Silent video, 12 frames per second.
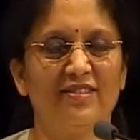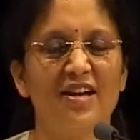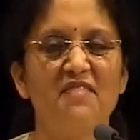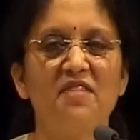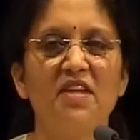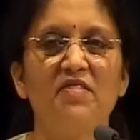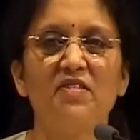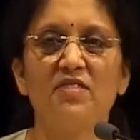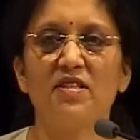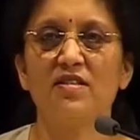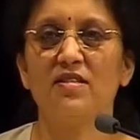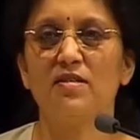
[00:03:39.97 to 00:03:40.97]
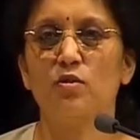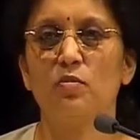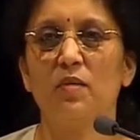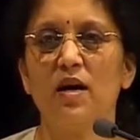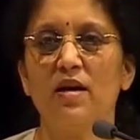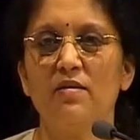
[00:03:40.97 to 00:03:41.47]
I've never visited
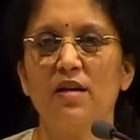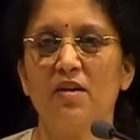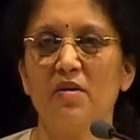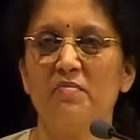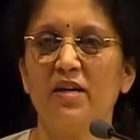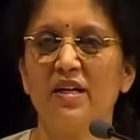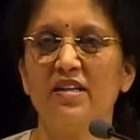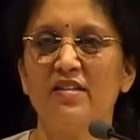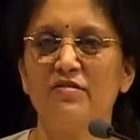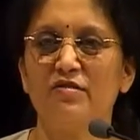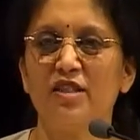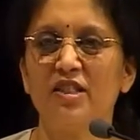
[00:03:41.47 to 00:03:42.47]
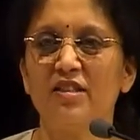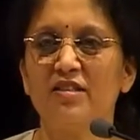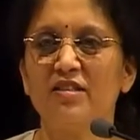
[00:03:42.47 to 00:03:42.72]
Dubai and now I'm getting a free